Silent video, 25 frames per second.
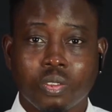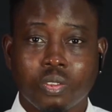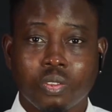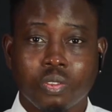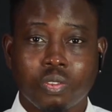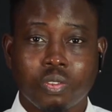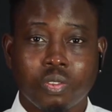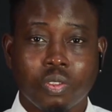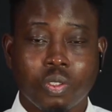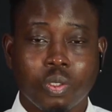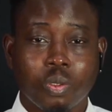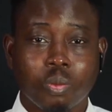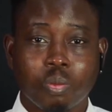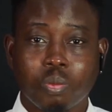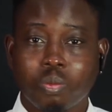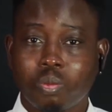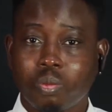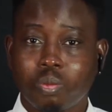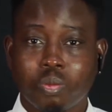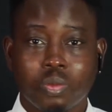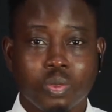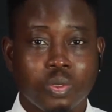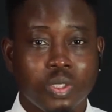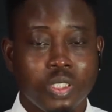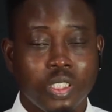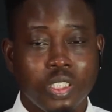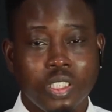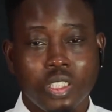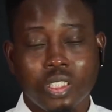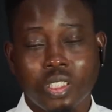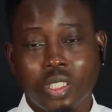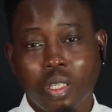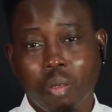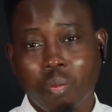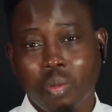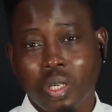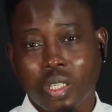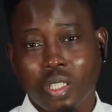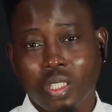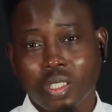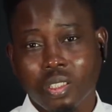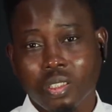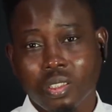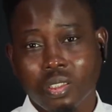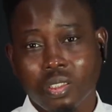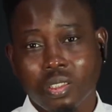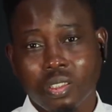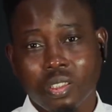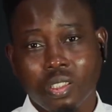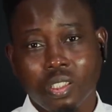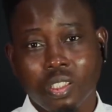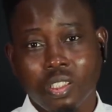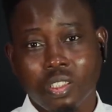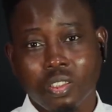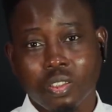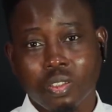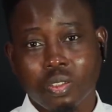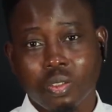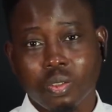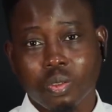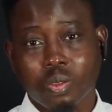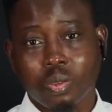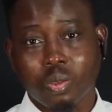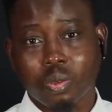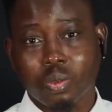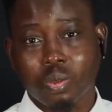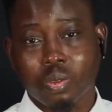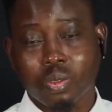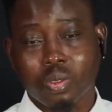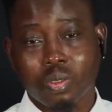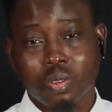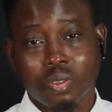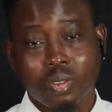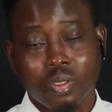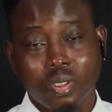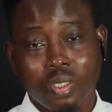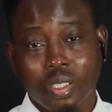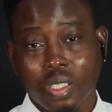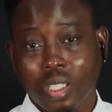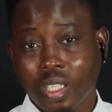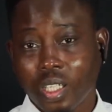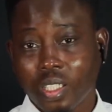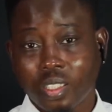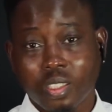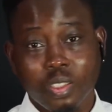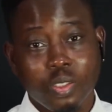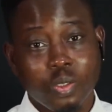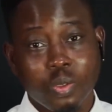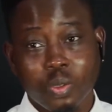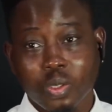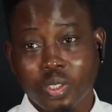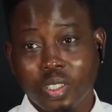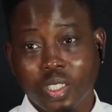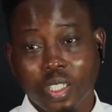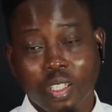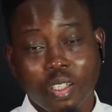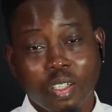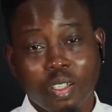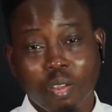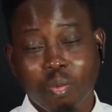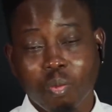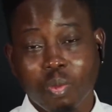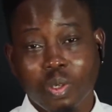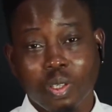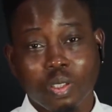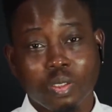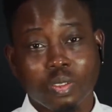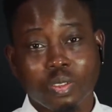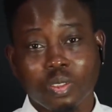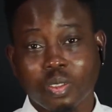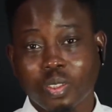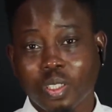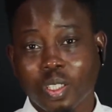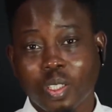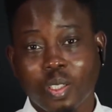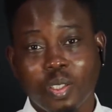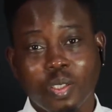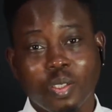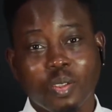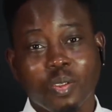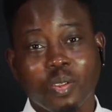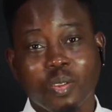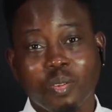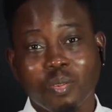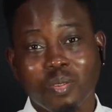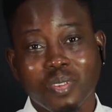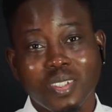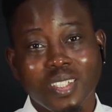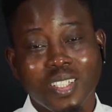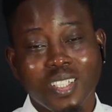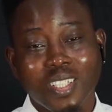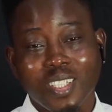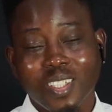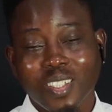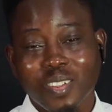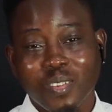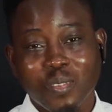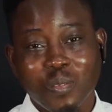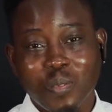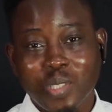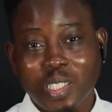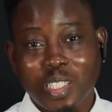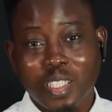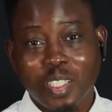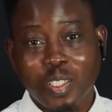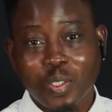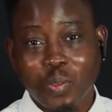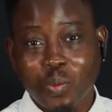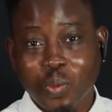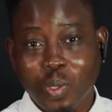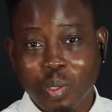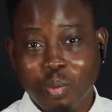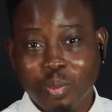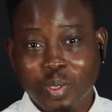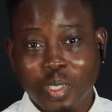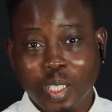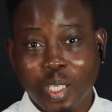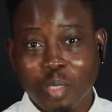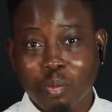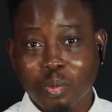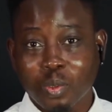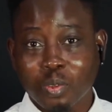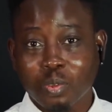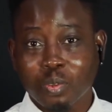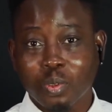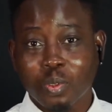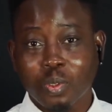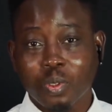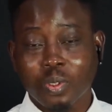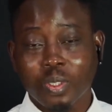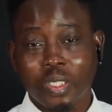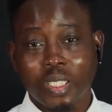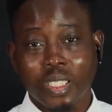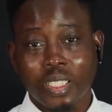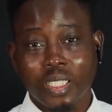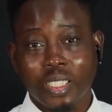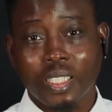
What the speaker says: from Digital Marketing Skill Institute. I didn't know jack about making a website before.